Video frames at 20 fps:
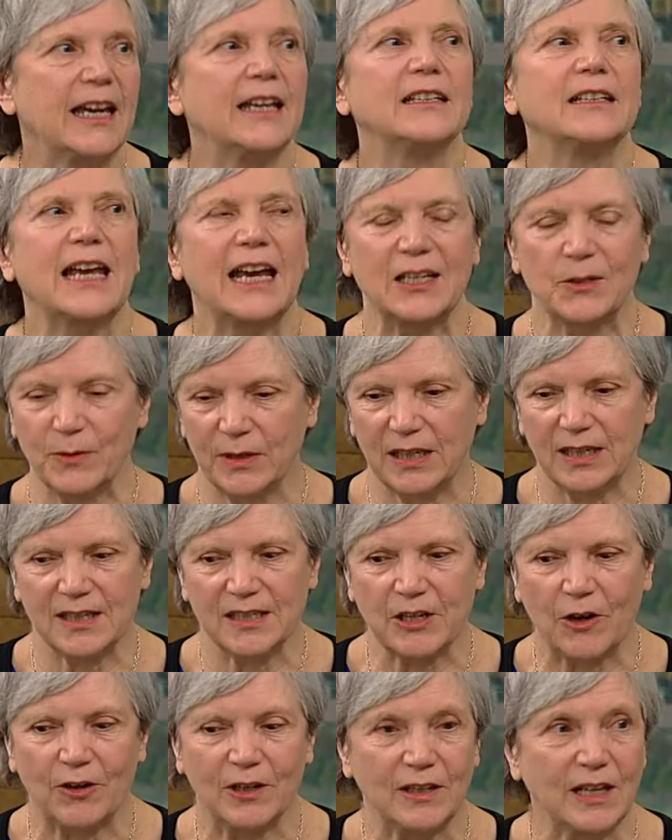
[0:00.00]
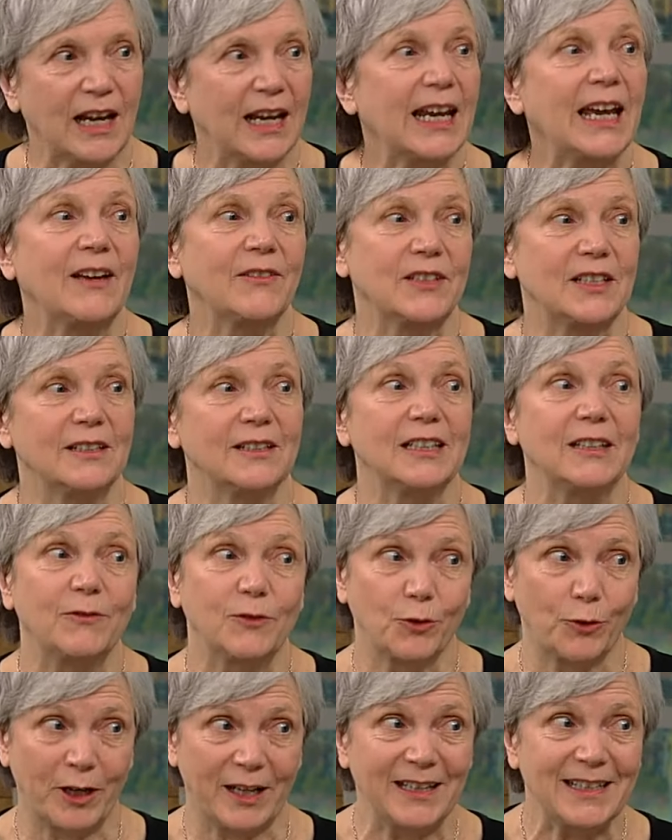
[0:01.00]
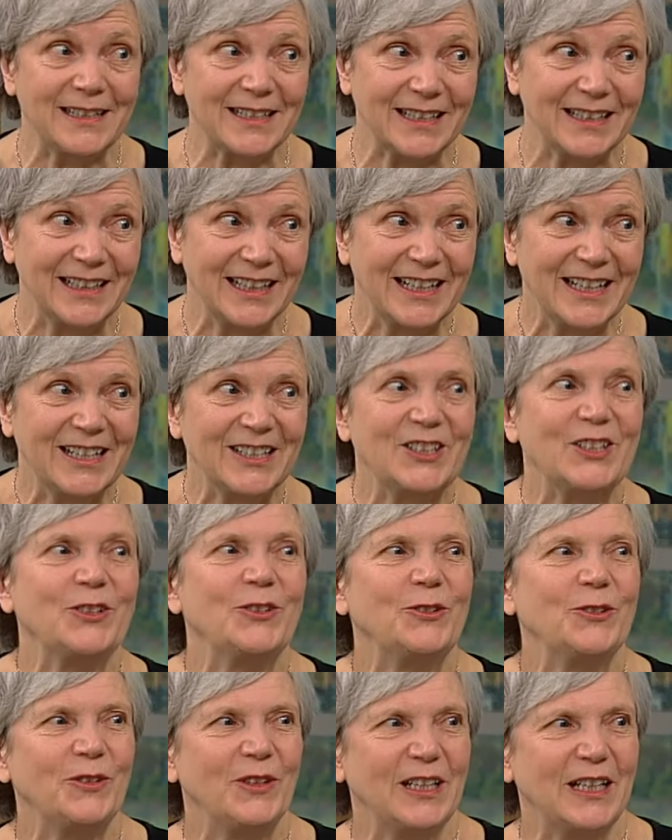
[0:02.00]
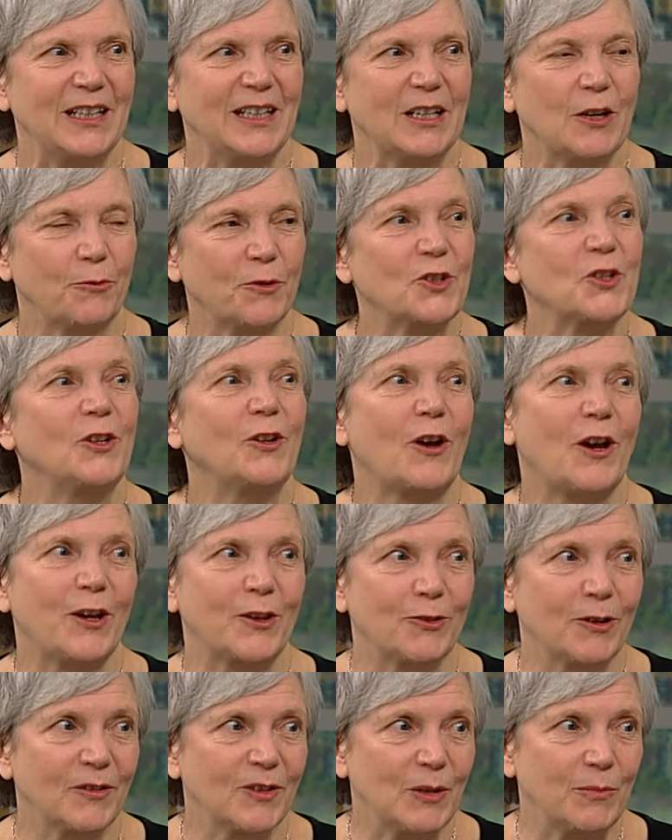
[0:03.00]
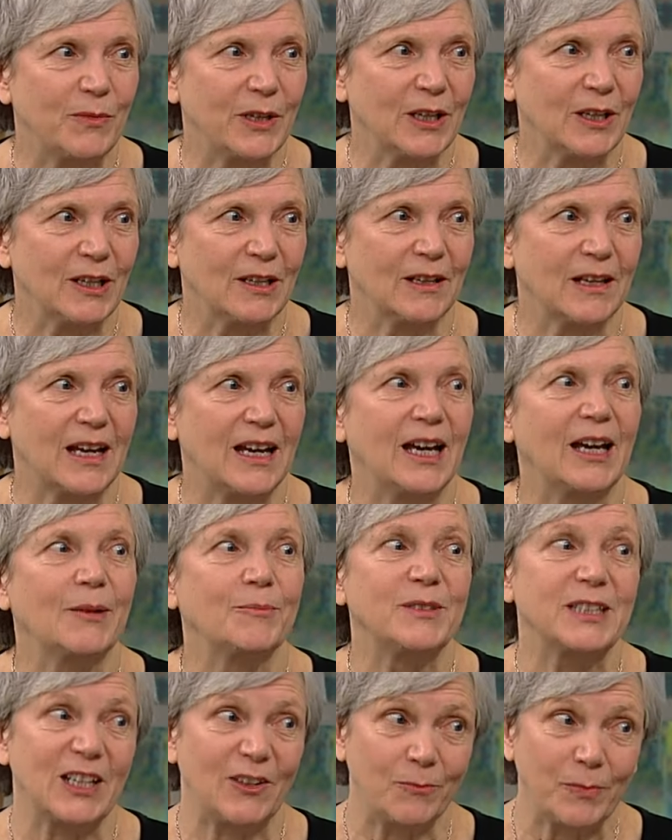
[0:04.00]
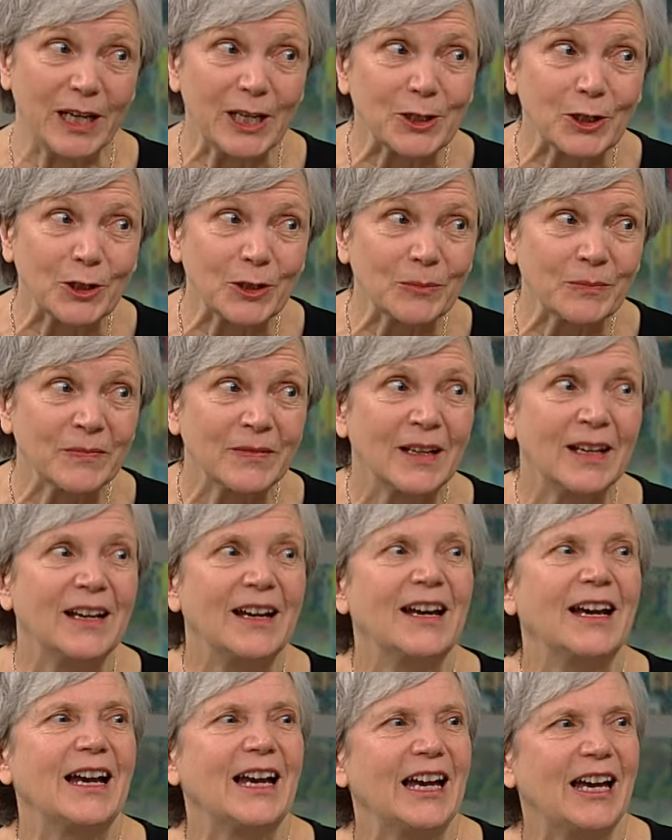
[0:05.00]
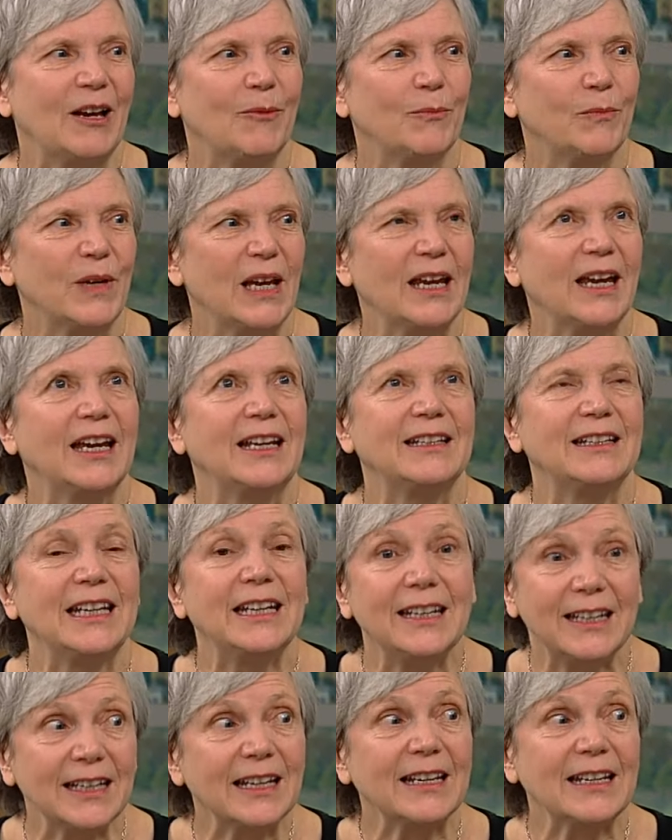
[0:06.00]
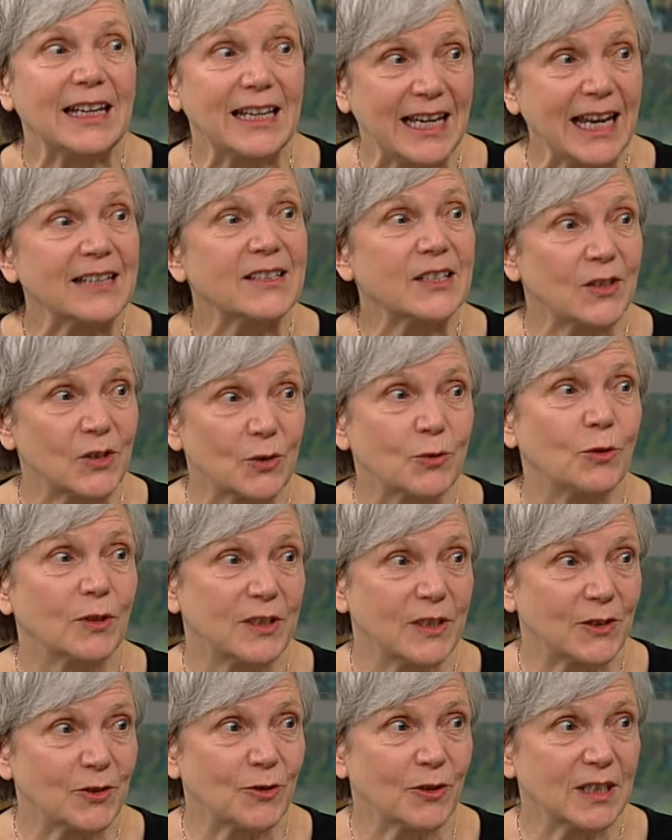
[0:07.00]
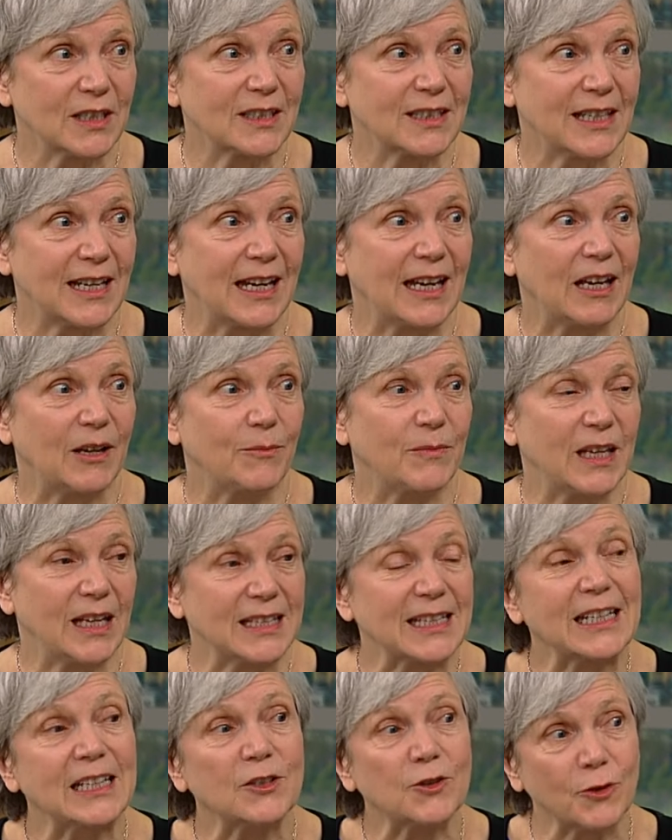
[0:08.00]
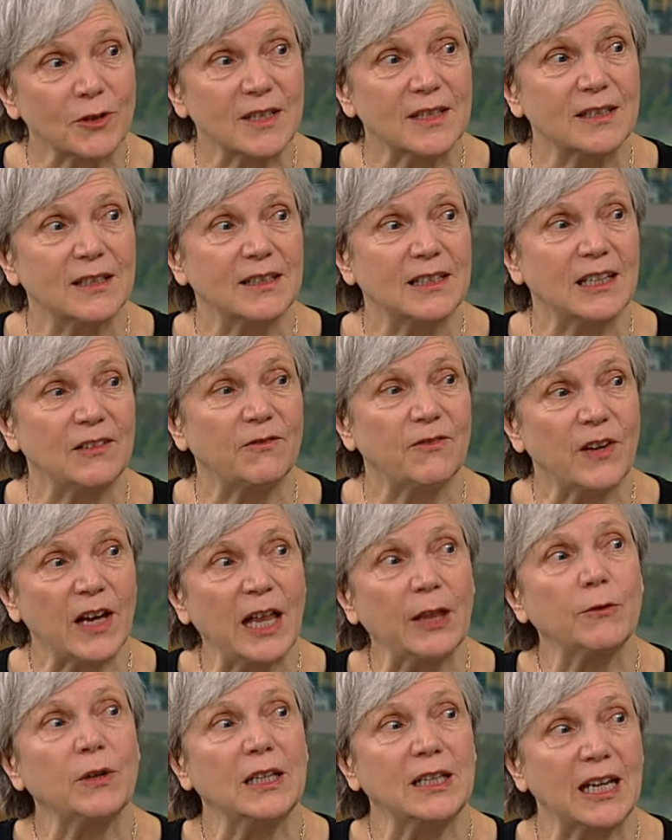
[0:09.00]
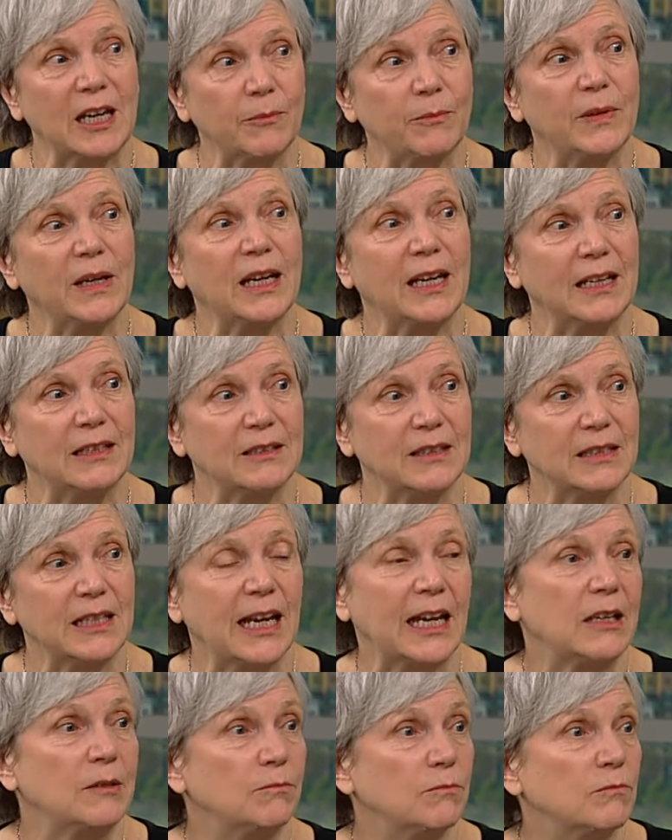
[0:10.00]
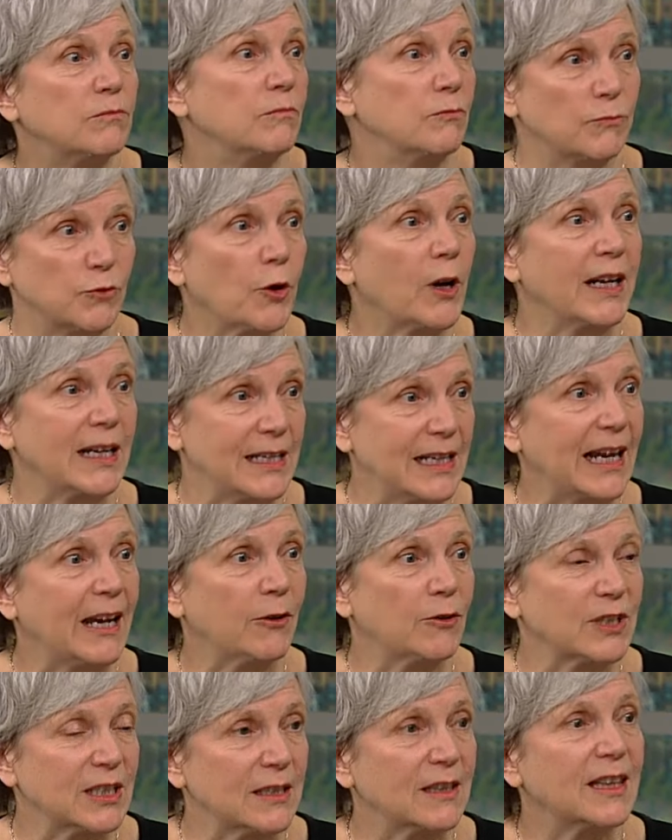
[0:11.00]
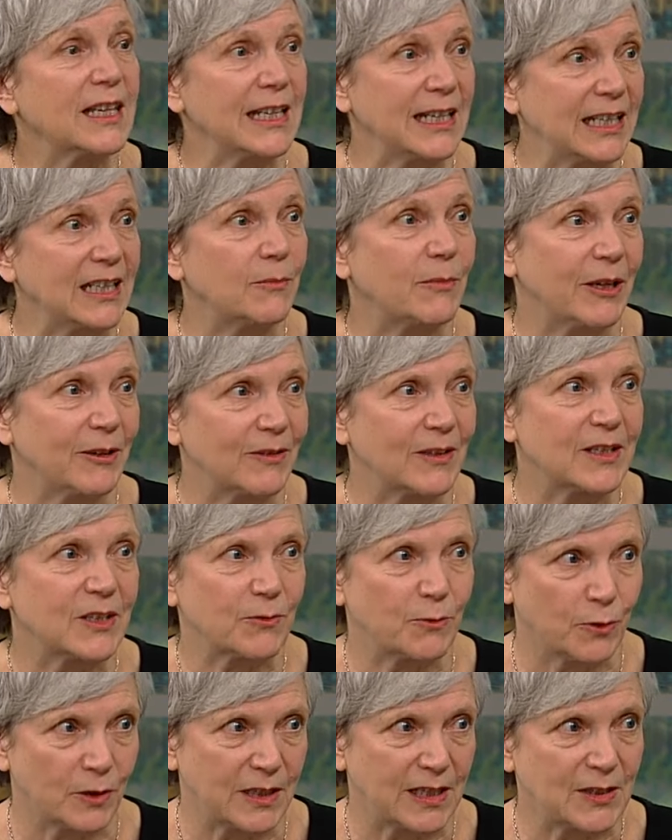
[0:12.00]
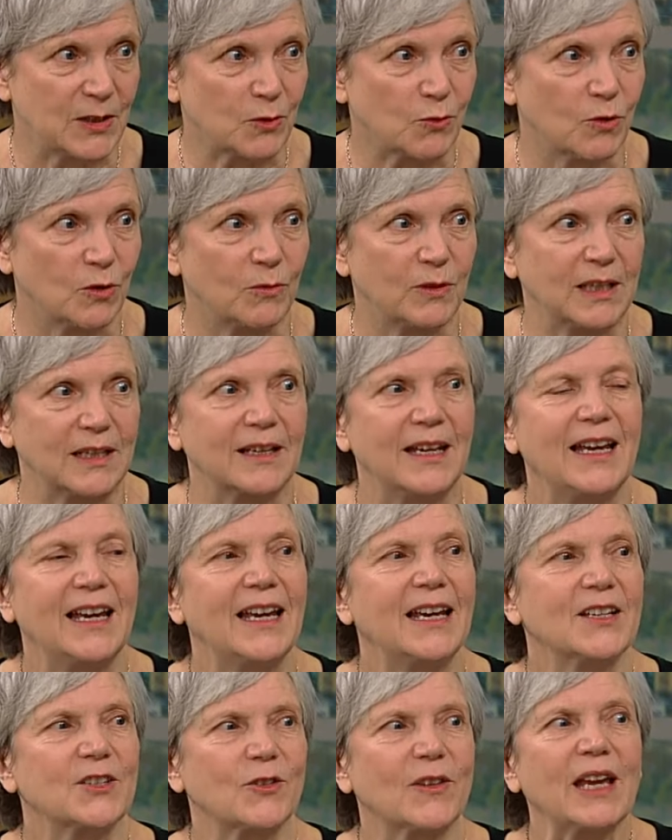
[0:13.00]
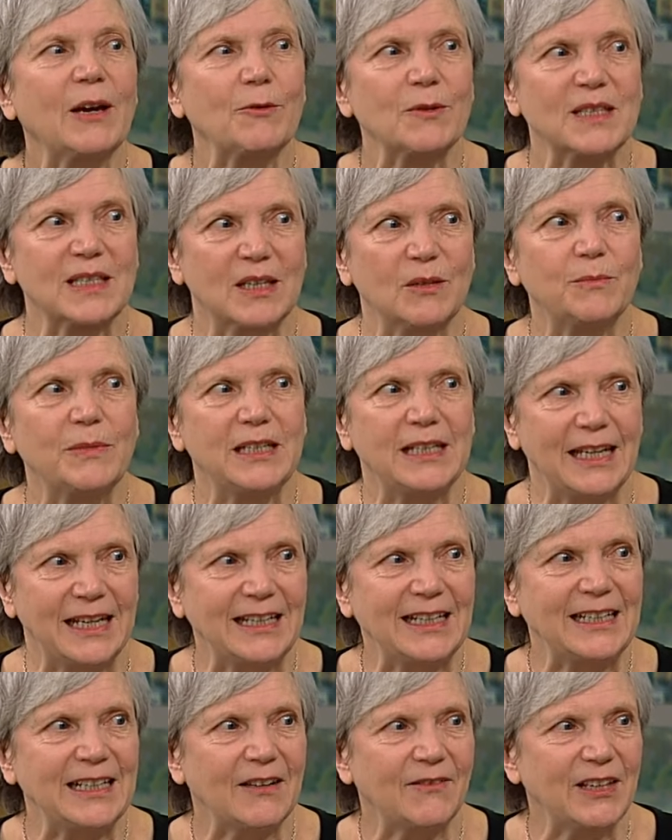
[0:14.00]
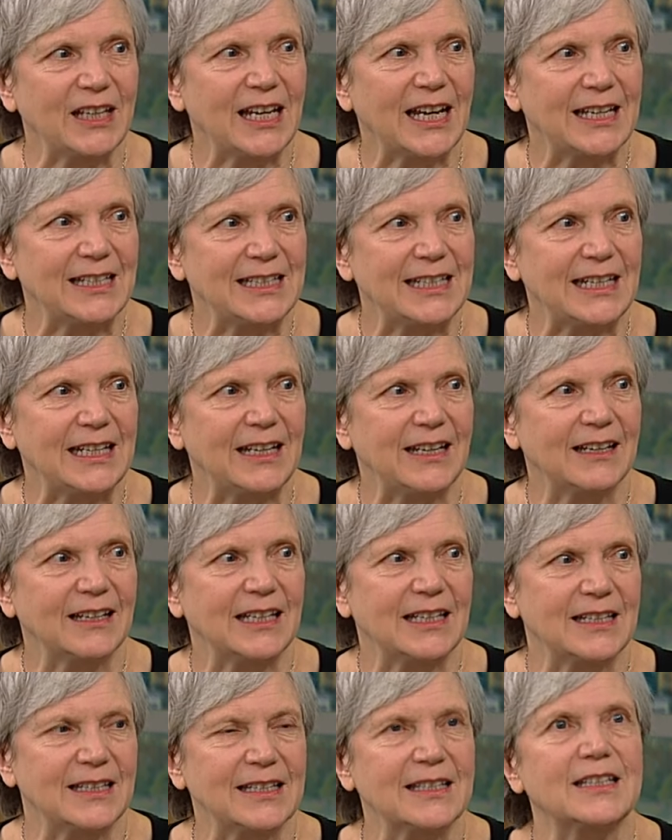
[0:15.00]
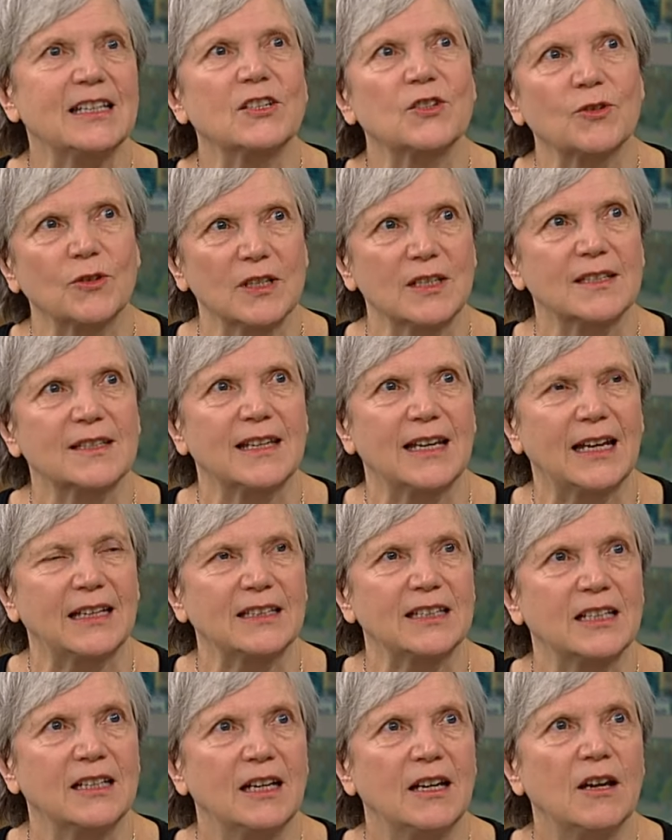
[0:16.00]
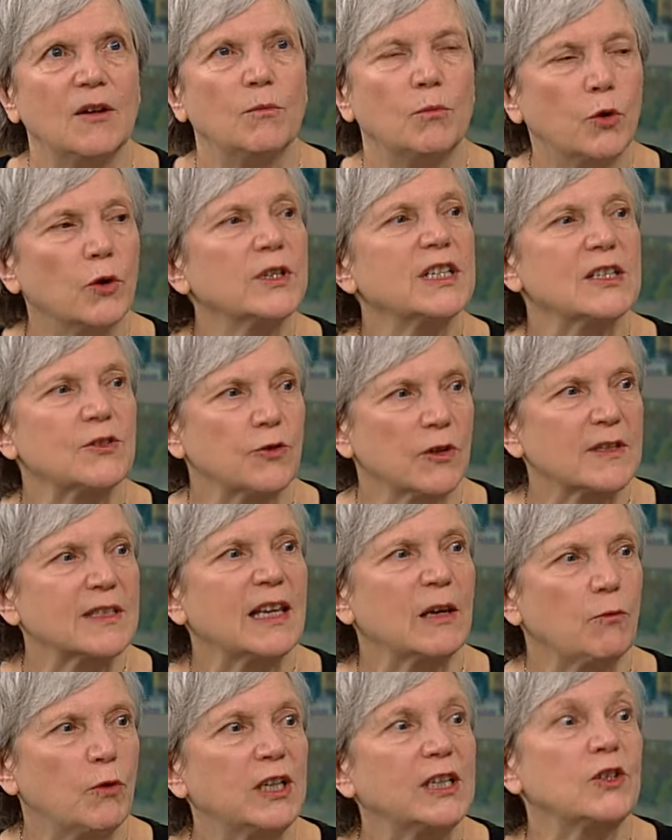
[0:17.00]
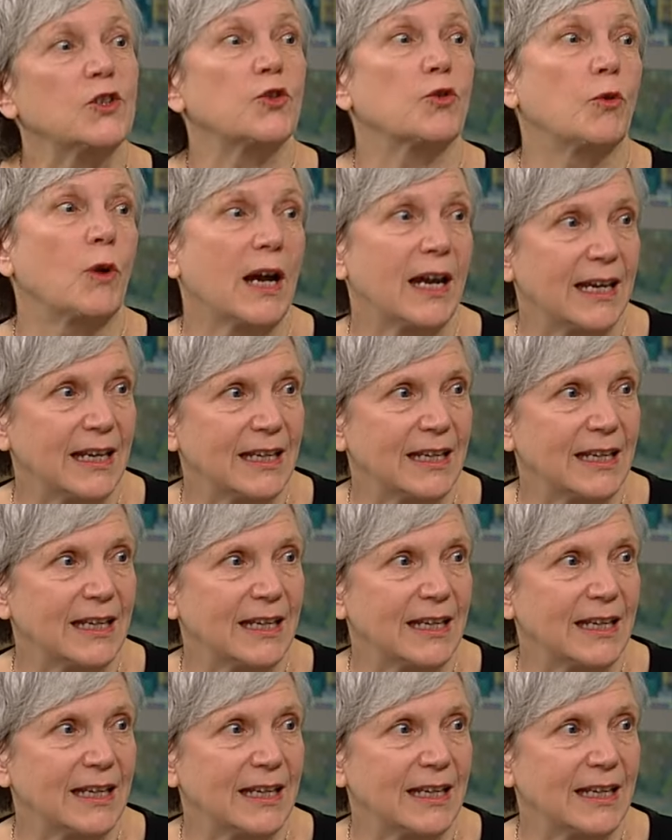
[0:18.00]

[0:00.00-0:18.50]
And as we get started, I have to give credit to the original author of the bill, um, Dave Baker. Um, and he, he has a school district um, that's interested in following up and, and trying out and thinking about this four-day school week. So that was the beginning of the idea is districts that, more districts that want to try